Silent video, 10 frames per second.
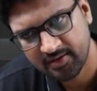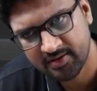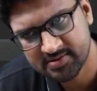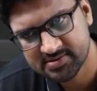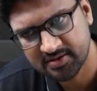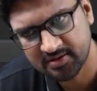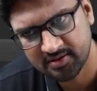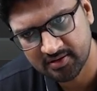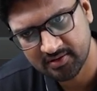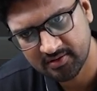is
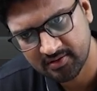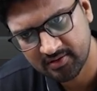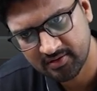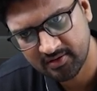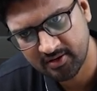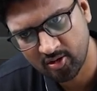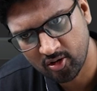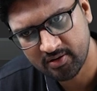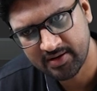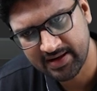a dog?